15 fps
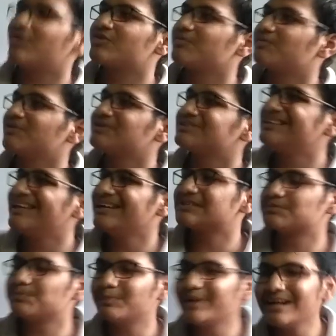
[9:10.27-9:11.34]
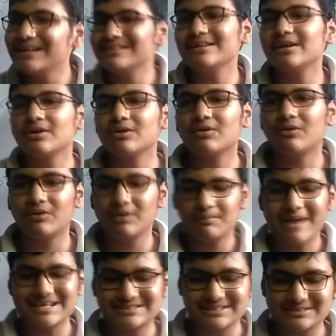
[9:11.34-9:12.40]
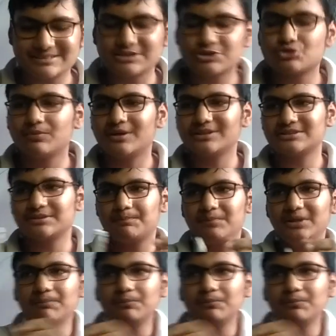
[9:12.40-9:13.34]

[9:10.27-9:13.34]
They spread their all messages towards the people.